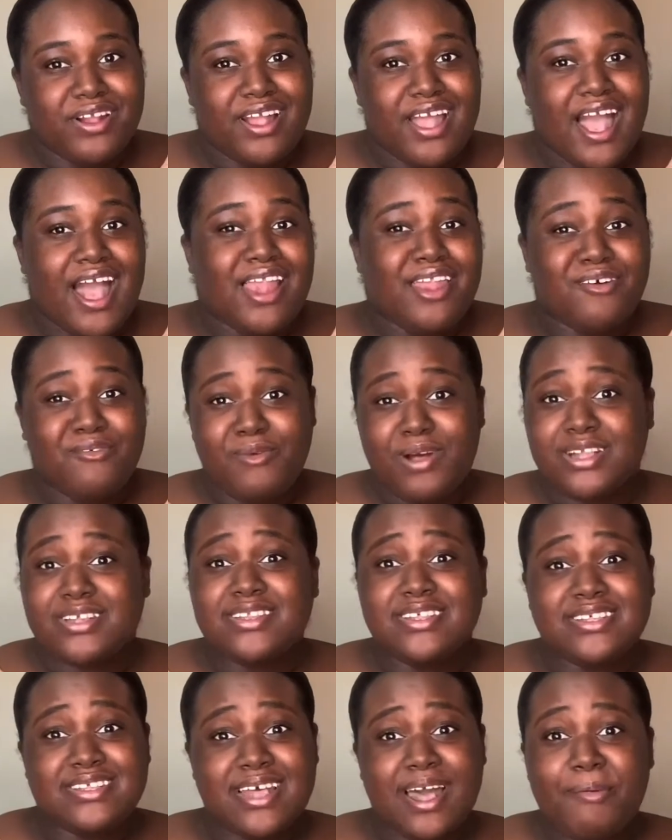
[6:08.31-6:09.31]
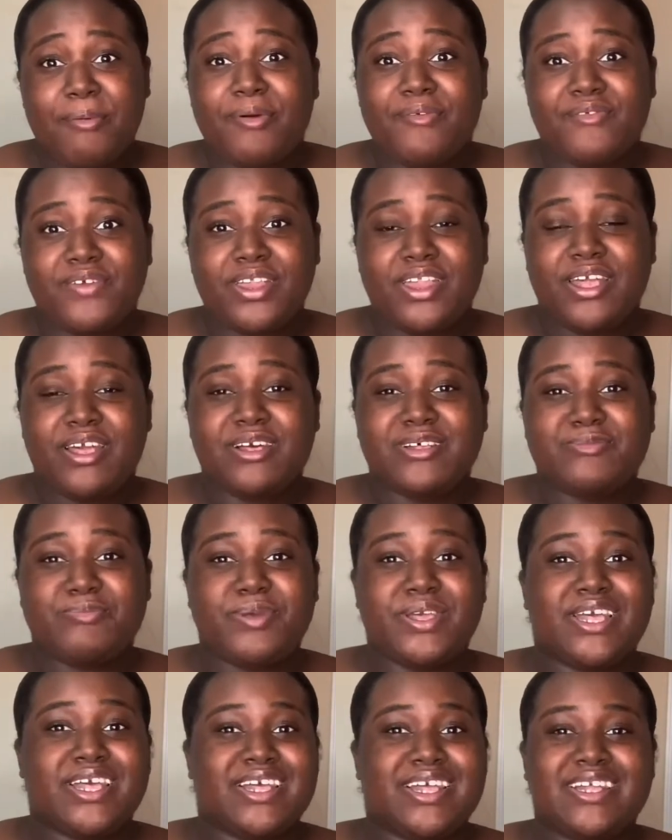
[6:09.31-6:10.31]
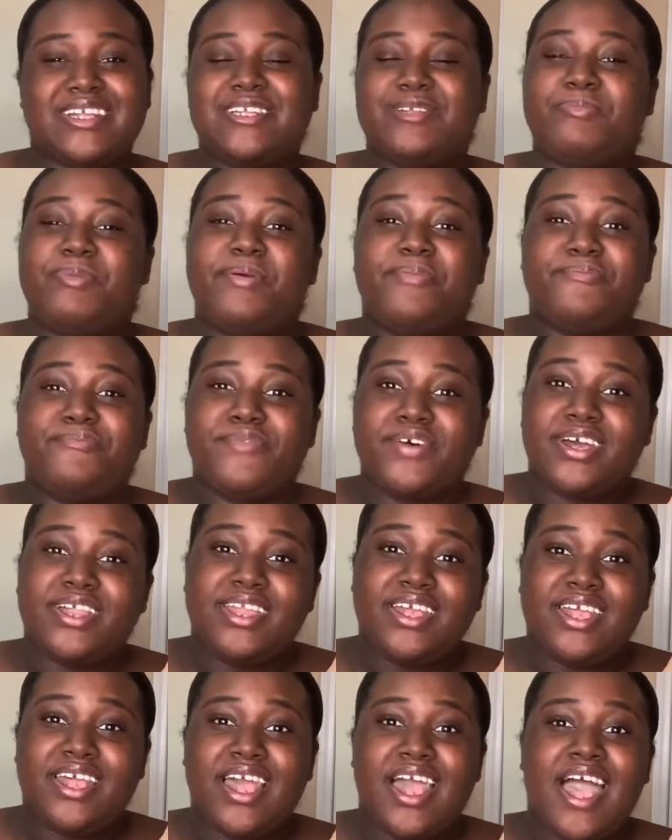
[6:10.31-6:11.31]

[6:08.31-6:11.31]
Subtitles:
I love watching these type of videos because it just be funny.